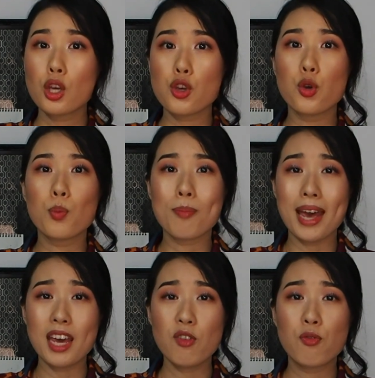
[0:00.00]
You
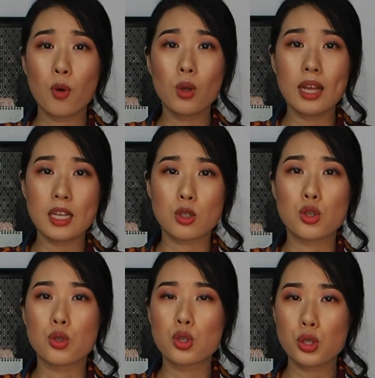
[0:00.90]
may fall
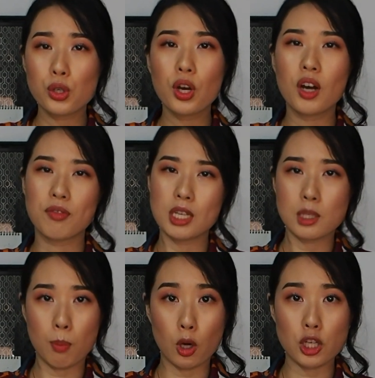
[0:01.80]
into 2 of
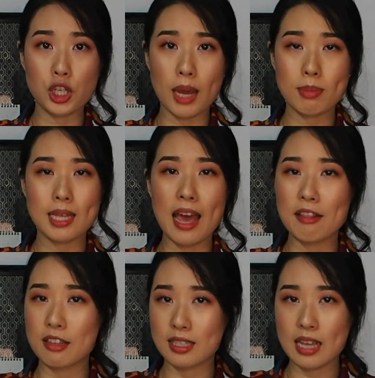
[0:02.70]
these body shapes
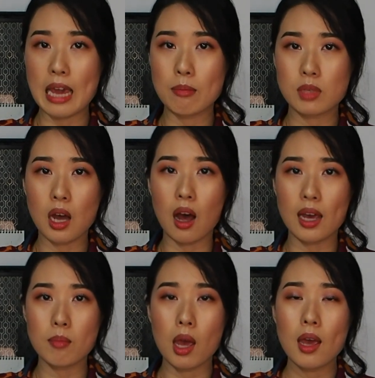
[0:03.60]
at the same
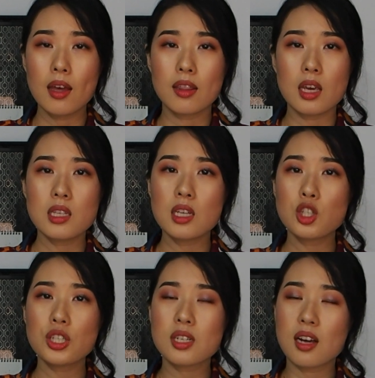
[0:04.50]
time. These are
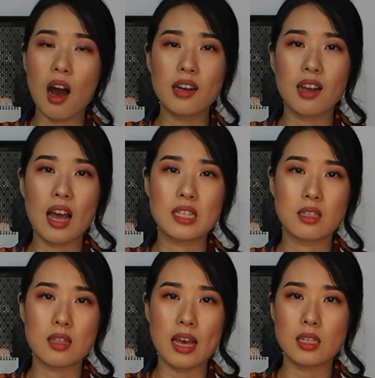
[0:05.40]
just
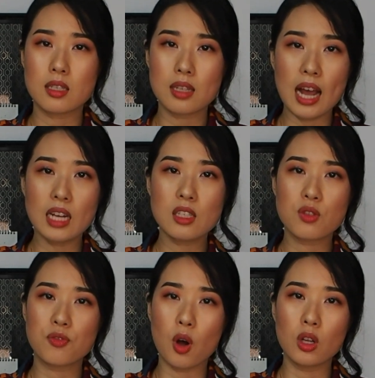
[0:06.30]
guidelines that stylists
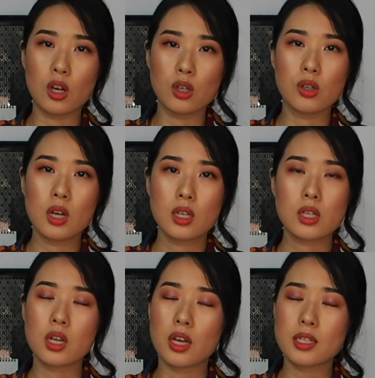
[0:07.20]
follow
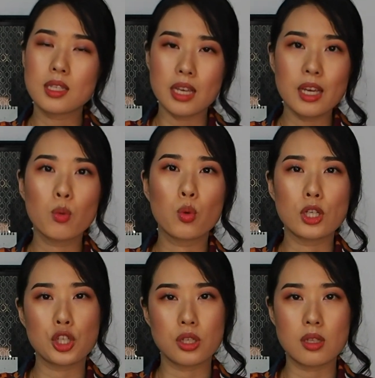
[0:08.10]
to see
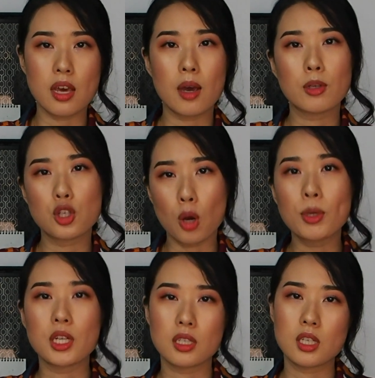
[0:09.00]
which is their
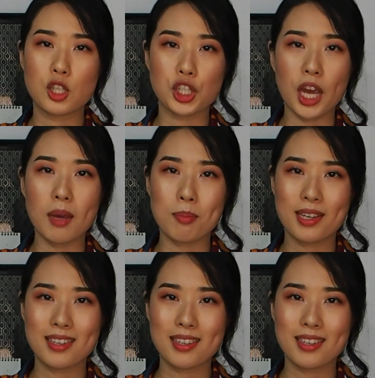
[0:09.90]
dominant shape.